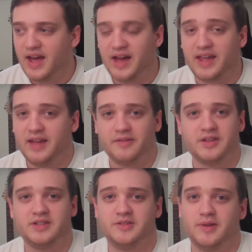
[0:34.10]
I can't
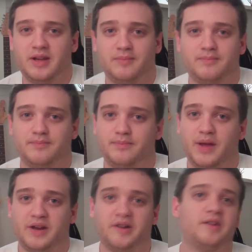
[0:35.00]
really do any
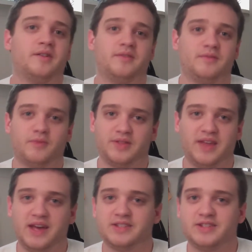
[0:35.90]
better with the
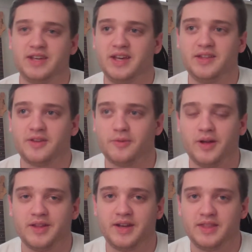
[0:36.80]
HD and the
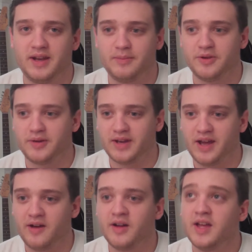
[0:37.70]
quality that I'm doing
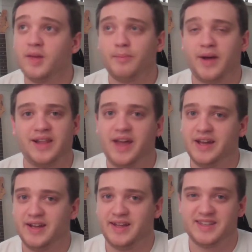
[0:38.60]
now. My
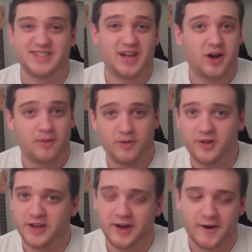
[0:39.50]
lighting is
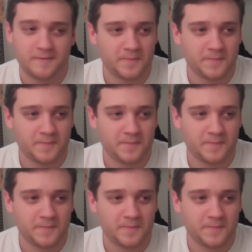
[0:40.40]
terrible here.